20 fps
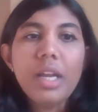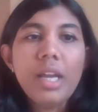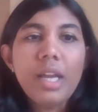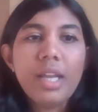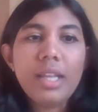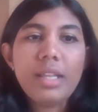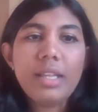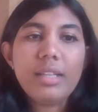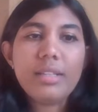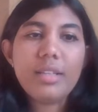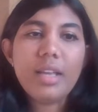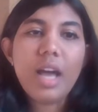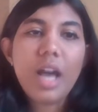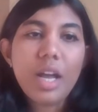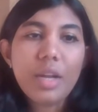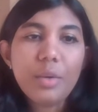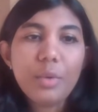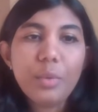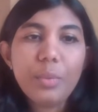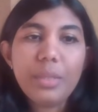And there's
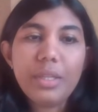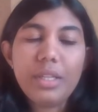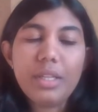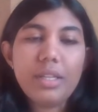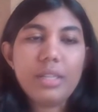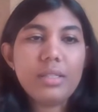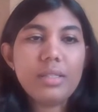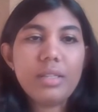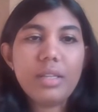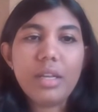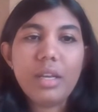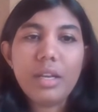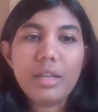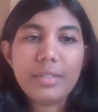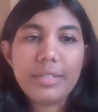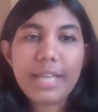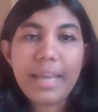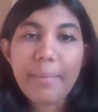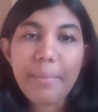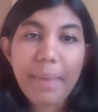Hadoop, and there's
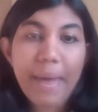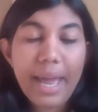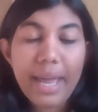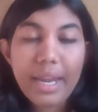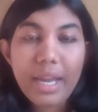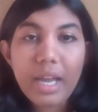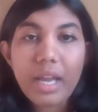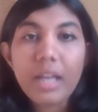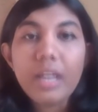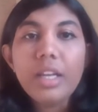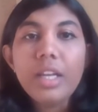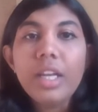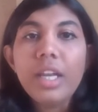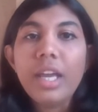SAP HANA.